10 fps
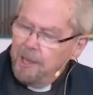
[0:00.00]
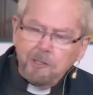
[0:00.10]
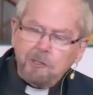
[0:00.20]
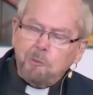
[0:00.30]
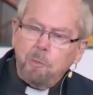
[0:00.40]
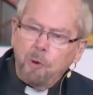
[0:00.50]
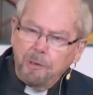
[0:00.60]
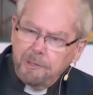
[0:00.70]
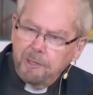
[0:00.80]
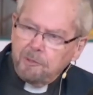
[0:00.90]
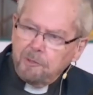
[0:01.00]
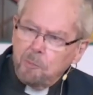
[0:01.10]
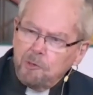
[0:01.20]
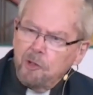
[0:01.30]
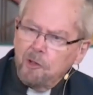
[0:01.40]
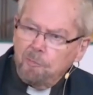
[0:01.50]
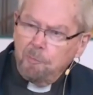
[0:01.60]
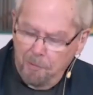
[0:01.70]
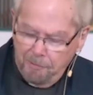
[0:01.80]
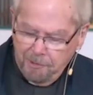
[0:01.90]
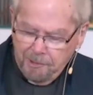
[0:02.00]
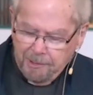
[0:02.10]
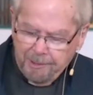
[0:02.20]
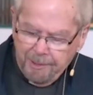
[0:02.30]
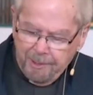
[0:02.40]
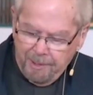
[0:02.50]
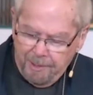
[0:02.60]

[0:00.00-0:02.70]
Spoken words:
is exploited to preserve profit.